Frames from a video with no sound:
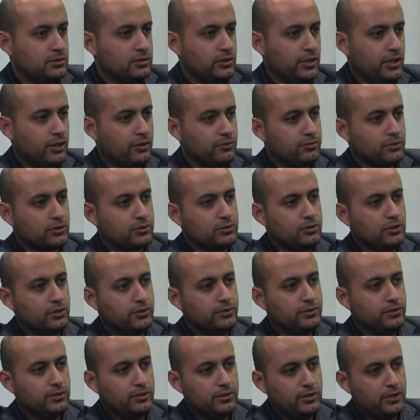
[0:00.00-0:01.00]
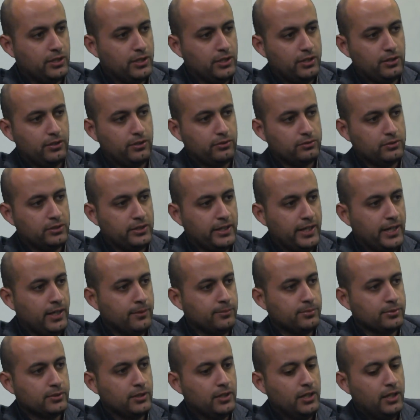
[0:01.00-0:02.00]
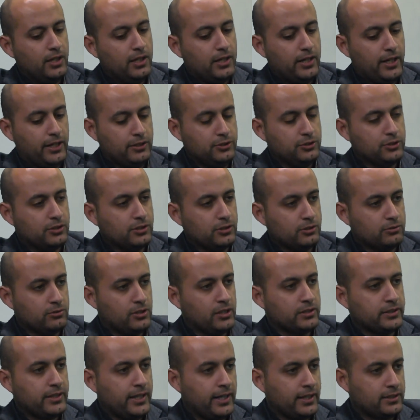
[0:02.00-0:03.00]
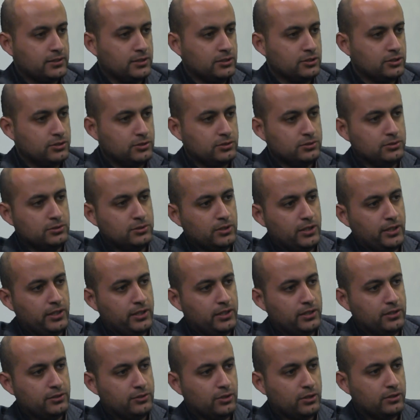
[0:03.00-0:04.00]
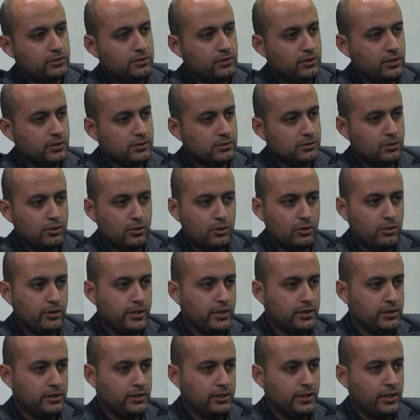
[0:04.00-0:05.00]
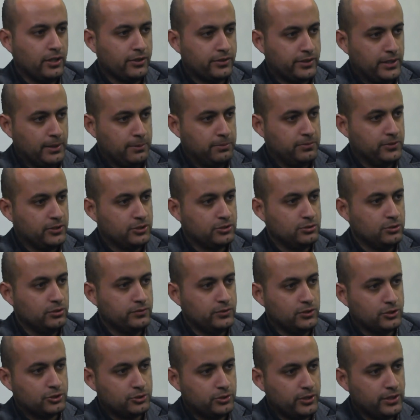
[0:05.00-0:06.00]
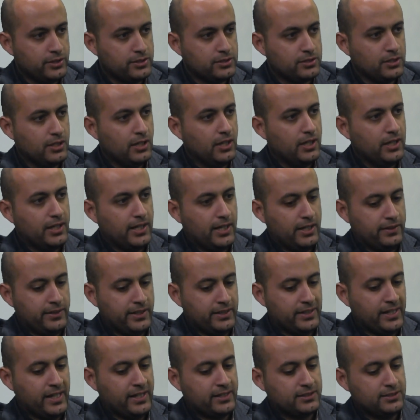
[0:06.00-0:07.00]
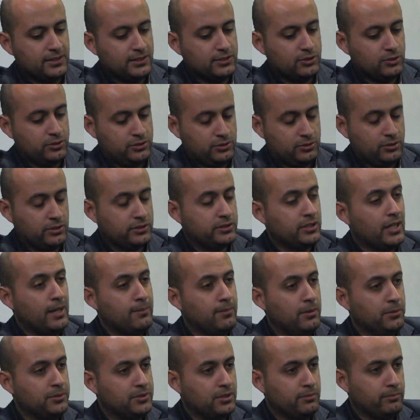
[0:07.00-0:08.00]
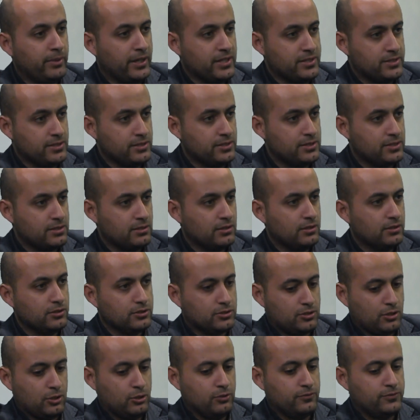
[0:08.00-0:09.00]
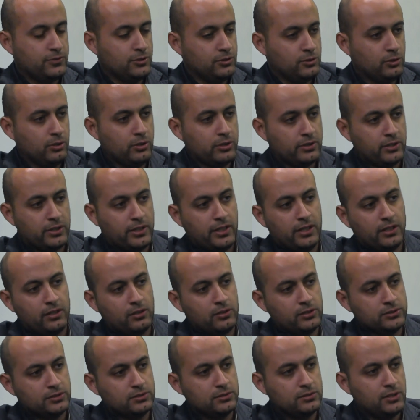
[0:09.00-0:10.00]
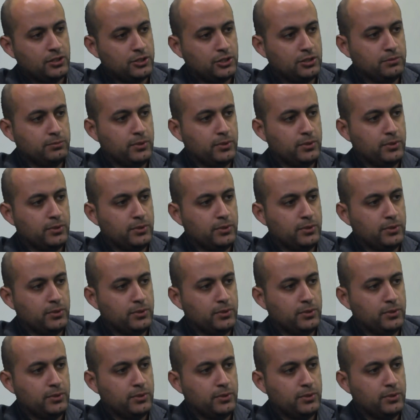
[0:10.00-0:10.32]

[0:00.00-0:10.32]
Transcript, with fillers: to your health record uh, through an app and you can grant access to a doctor or any healthcare professional of your choice, mm-hmm. and that access is on a time limited basis. Mm-hmm. So if you're no longer getting consultation